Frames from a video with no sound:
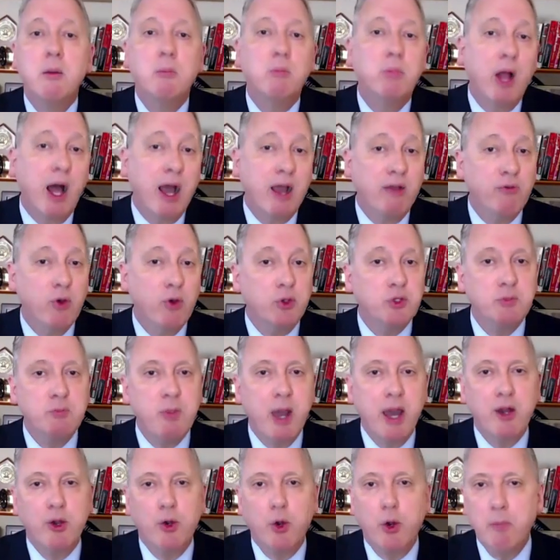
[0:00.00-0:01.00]
Black votes
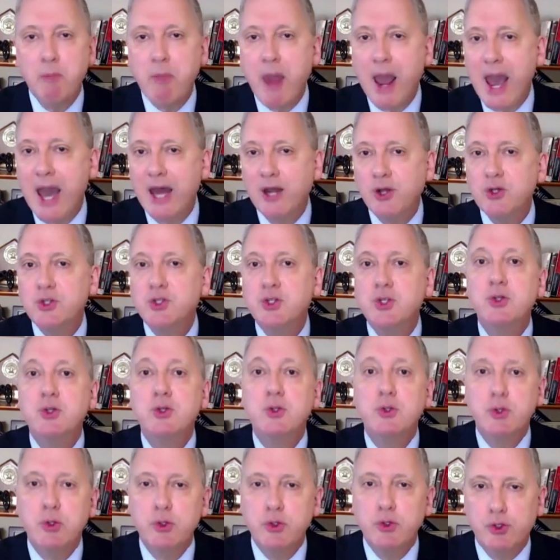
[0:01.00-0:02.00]
matter in Paterson,
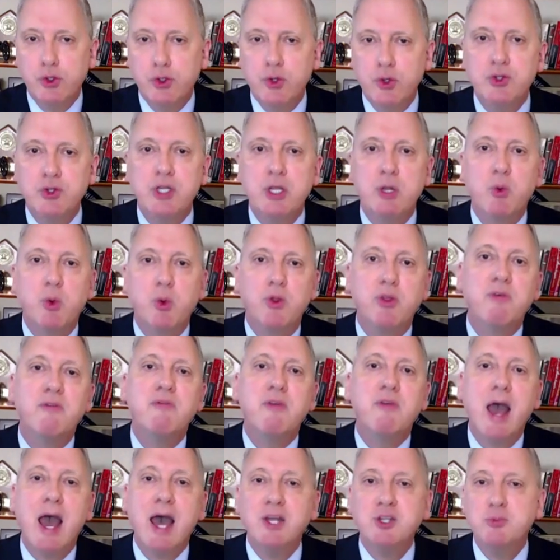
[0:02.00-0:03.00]
New Jersey, where the
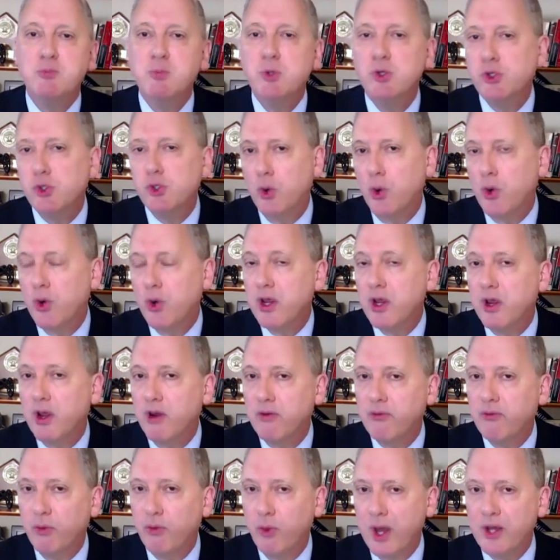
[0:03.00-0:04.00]
vast majority
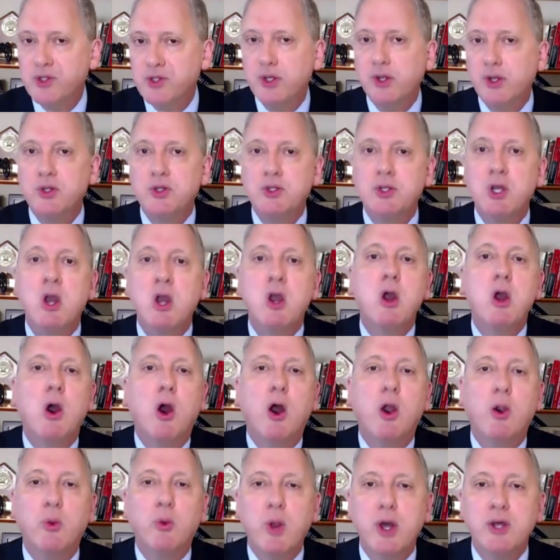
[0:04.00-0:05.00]
of residents
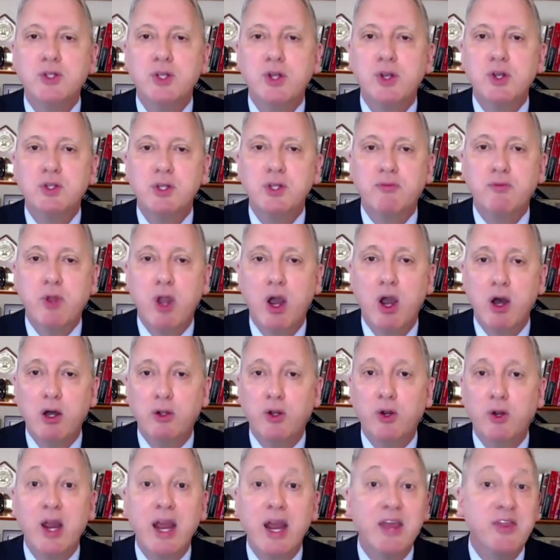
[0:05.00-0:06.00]
are residents of
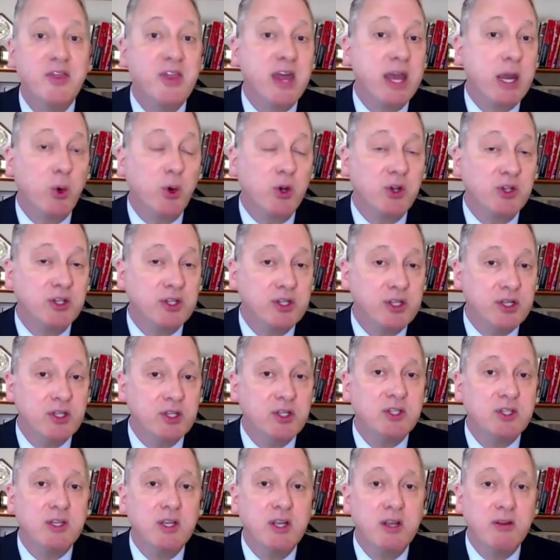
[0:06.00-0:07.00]
color, and they were
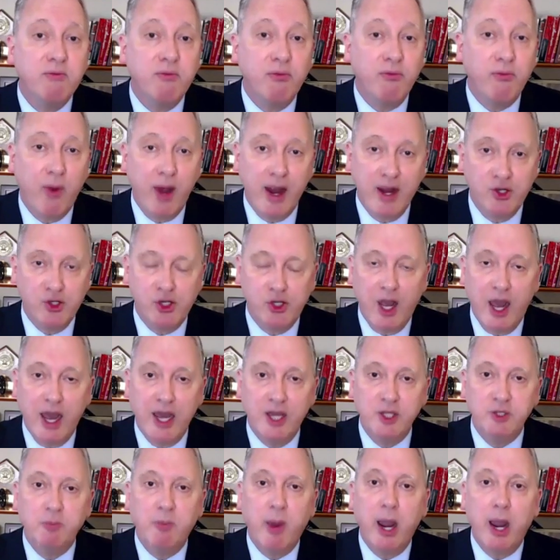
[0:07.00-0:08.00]
disenfranchised
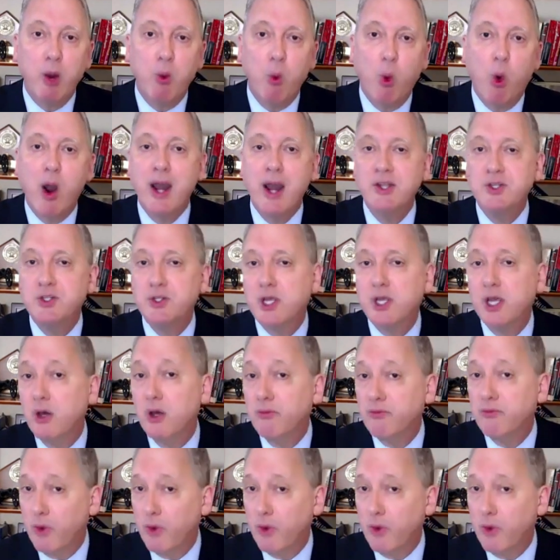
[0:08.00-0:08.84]
by wide scale